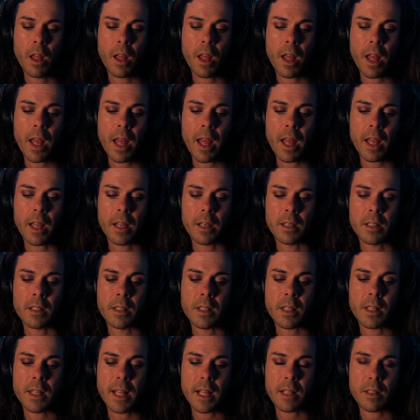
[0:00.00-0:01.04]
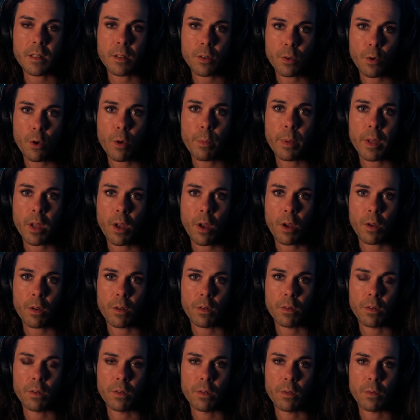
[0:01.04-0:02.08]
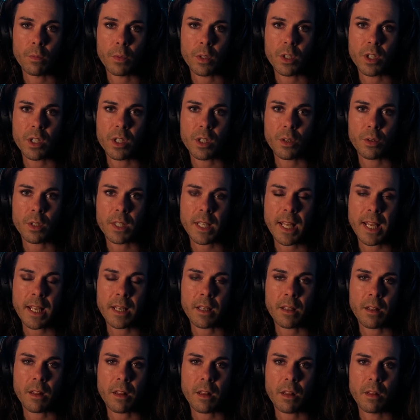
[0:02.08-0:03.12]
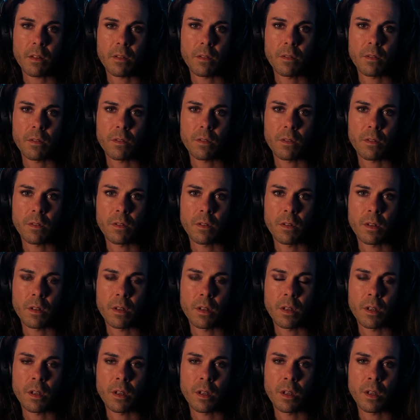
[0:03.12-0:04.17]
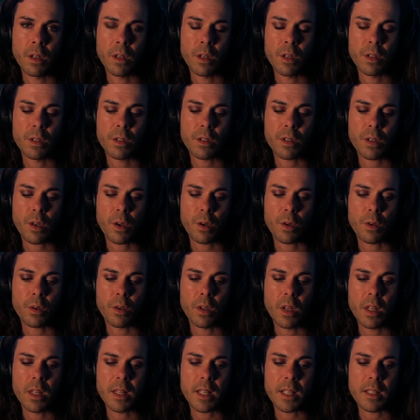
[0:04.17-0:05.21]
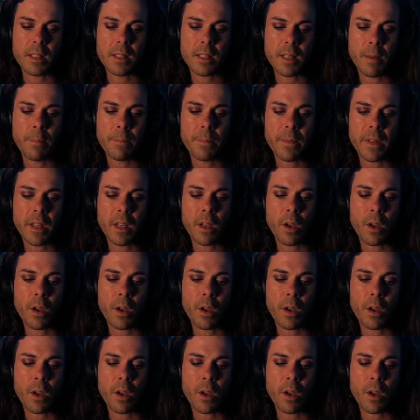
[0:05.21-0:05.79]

and that's Scorpio, which is your 10th. So there's something